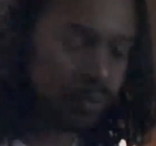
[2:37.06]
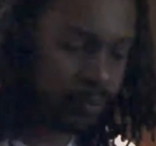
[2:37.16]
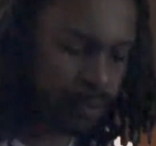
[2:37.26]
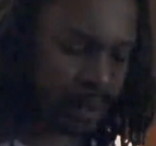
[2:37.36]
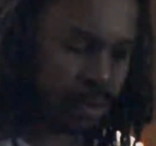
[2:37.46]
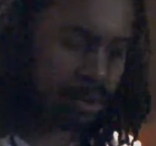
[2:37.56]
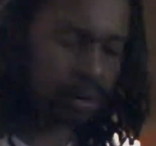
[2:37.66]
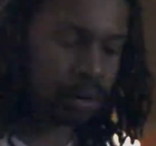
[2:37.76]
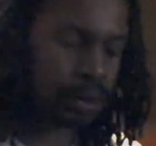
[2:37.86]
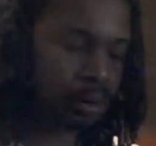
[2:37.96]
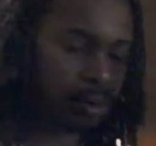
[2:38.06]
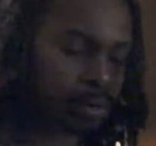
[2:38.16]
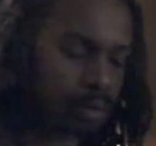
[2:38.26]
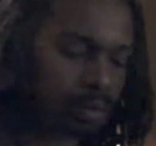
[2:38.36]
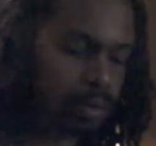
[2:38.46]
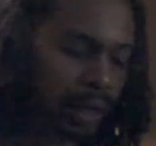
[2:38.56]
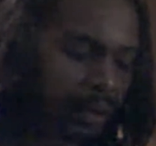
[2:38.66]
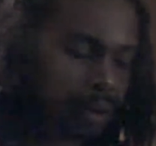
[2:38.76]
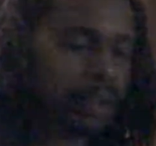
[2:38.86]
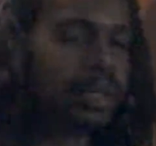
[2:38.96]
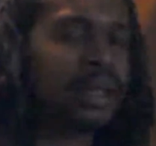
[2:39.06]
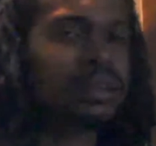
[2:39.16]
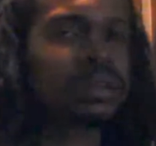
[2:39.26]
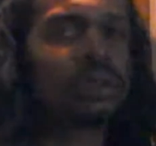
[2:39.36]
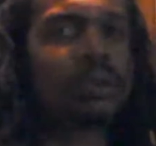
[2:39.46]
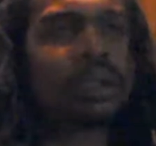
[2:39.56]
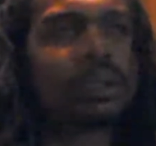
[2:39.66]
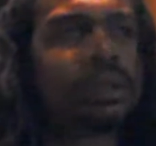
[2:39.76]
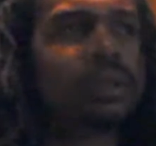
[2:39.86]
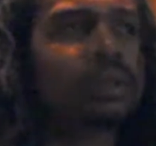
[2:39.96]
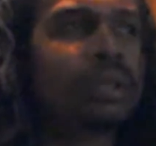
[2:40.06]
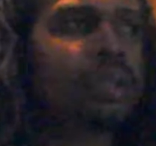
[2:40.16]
for me. You know what I'm saying? I looked at that situation as